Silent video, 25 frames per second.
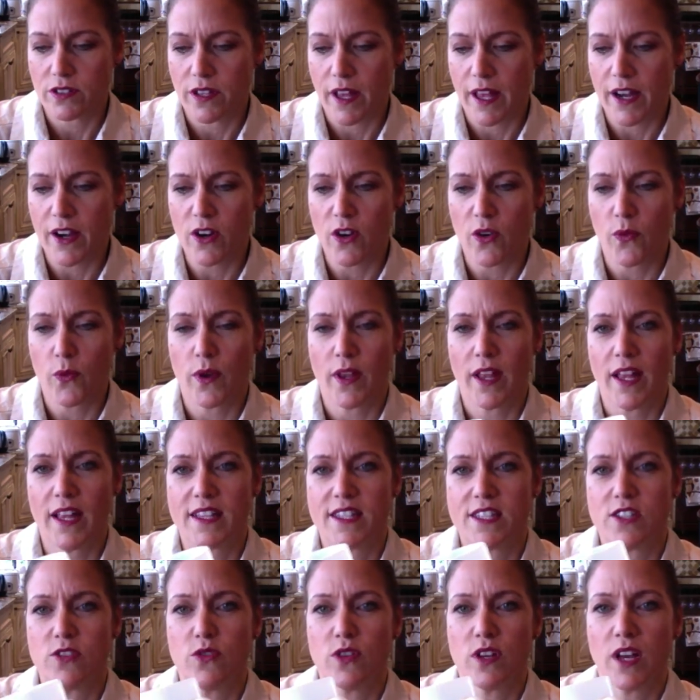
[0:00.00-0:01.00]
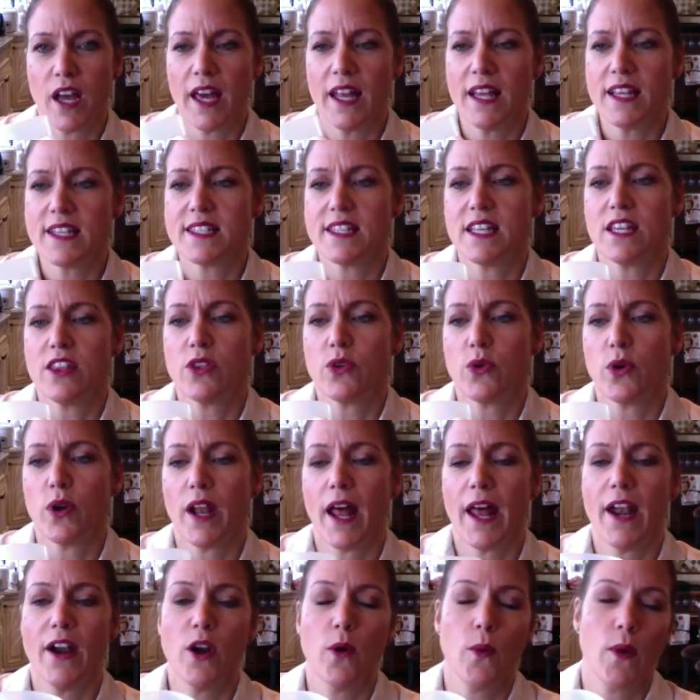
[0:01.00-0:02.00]
I don't know, you can kind of see through it.
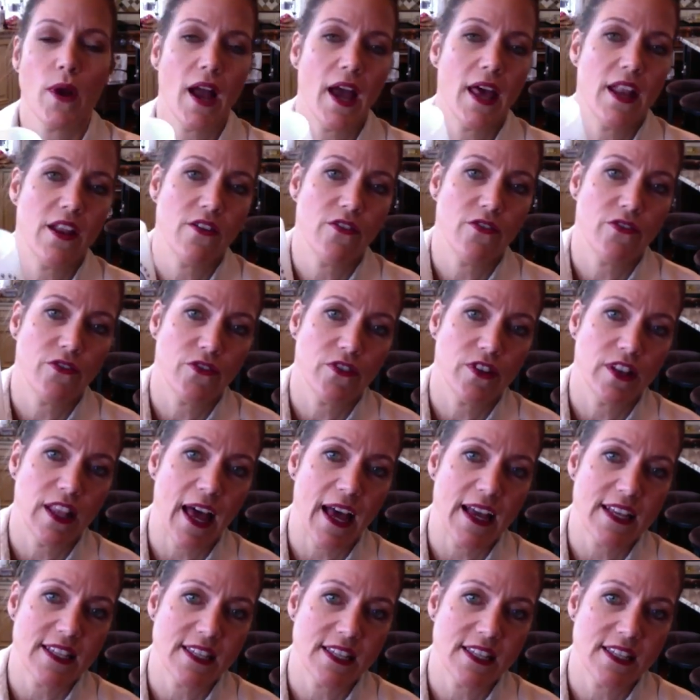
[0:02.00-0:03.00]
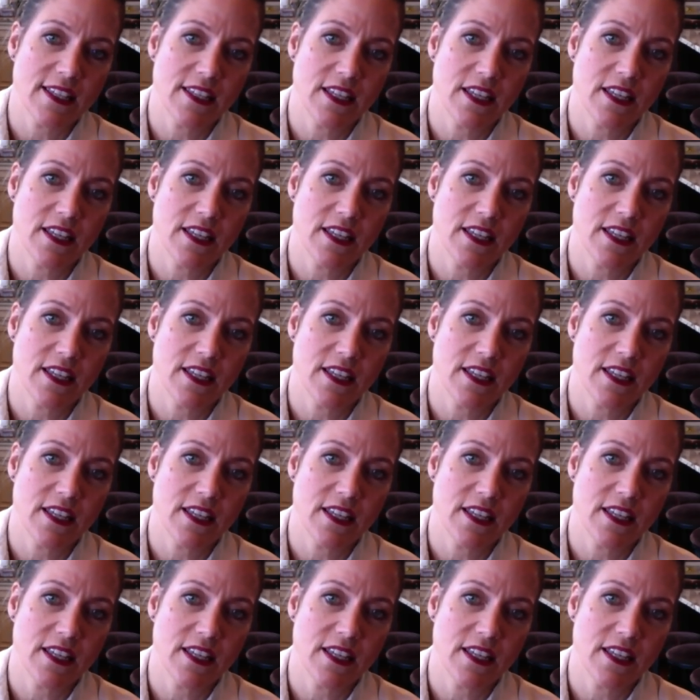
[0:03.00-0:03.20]
I don't know what kind of glass this